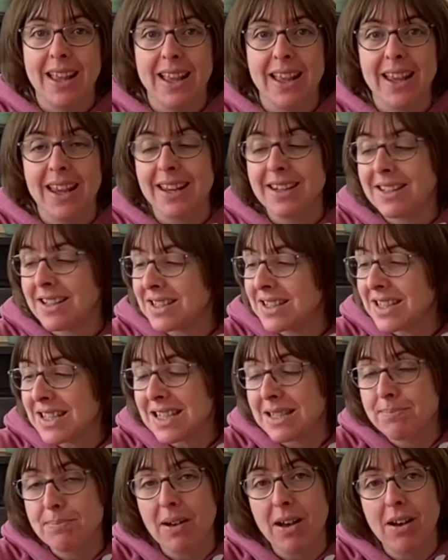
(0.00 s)
It doesn't
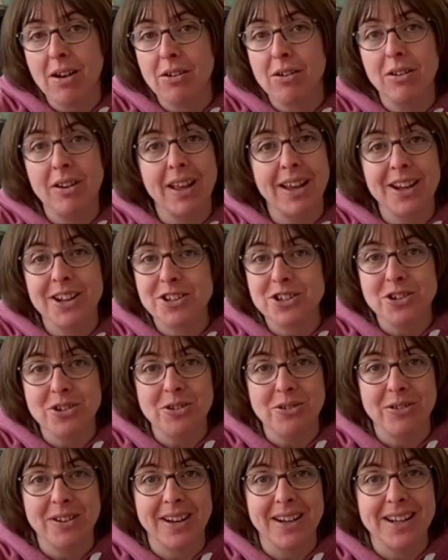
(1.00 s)
sparkle like a
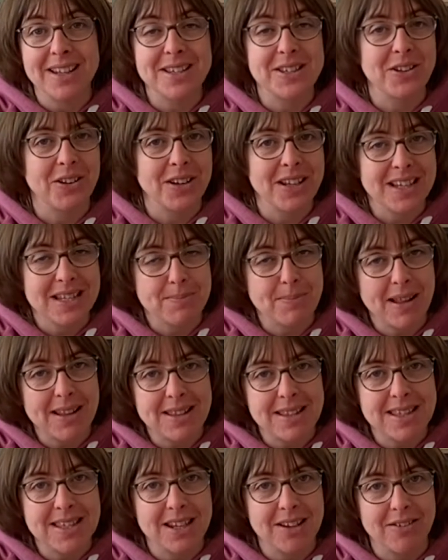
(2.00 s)
jewel and it's not
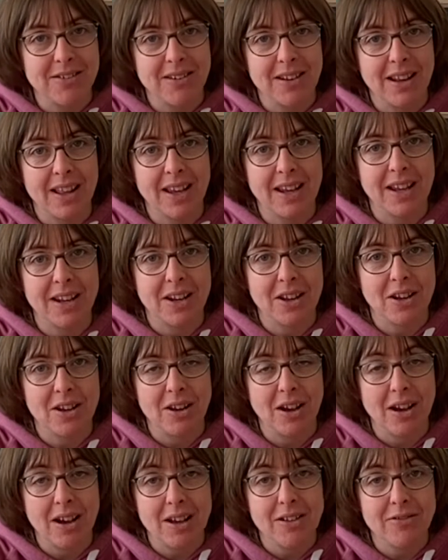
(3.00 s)
expensive like an
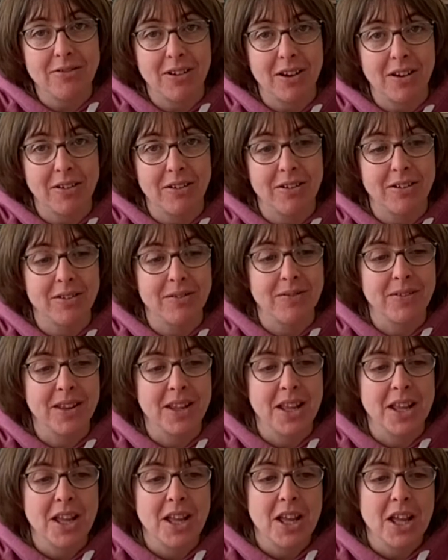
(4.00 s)
iPhone.
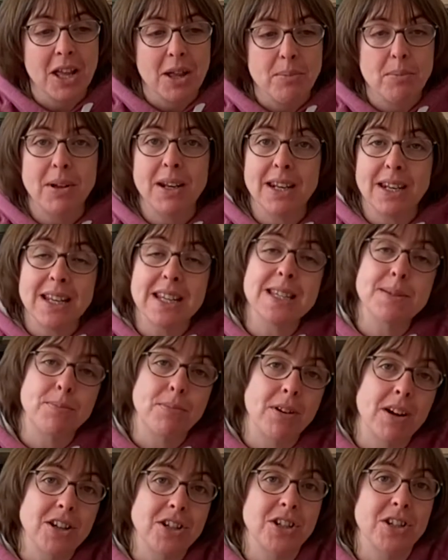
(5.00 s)
But it is
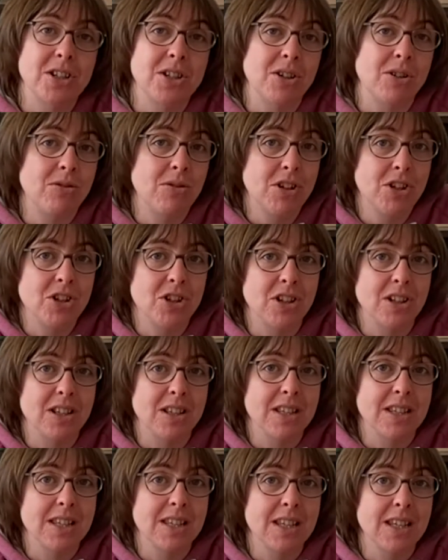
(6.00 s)
precious to
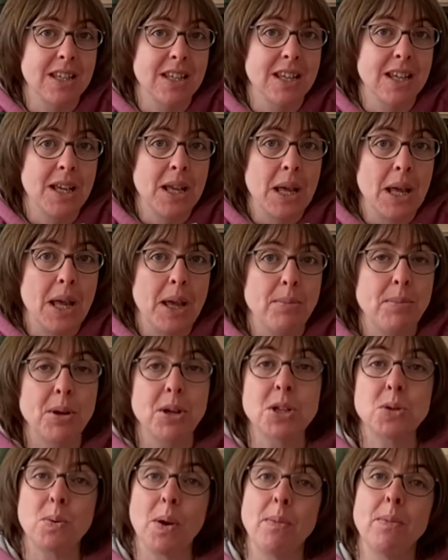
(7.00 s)
Christians
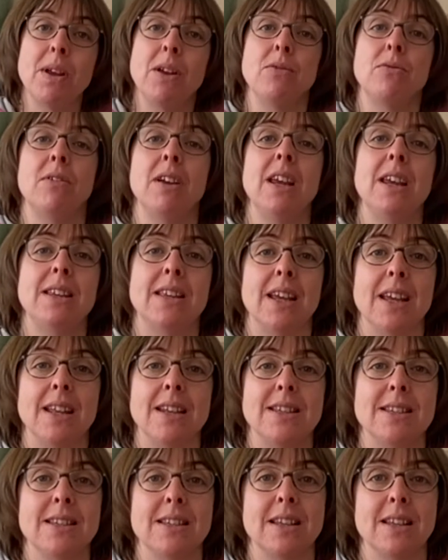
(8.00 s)
because when we read it,
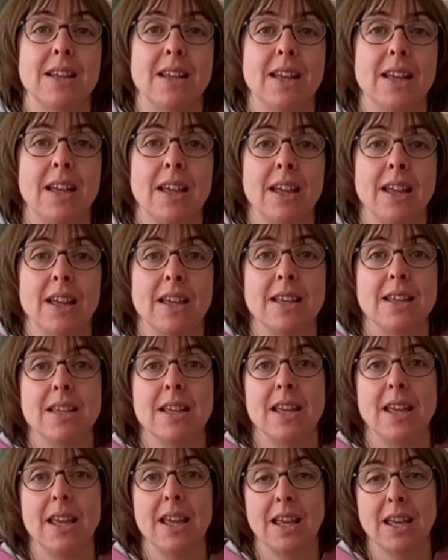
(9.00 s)

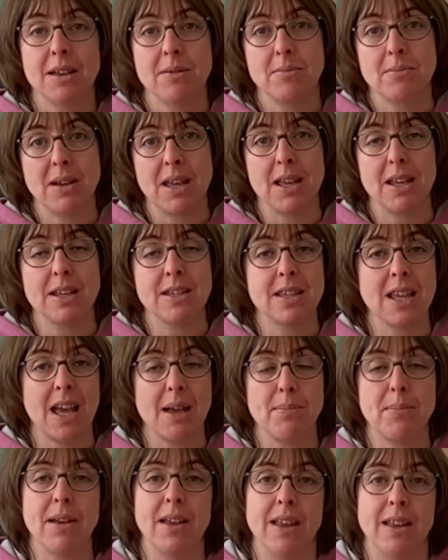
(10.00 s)
it can make us
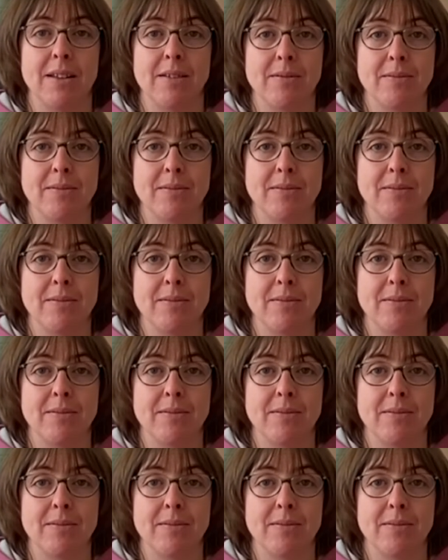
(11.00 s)
happy.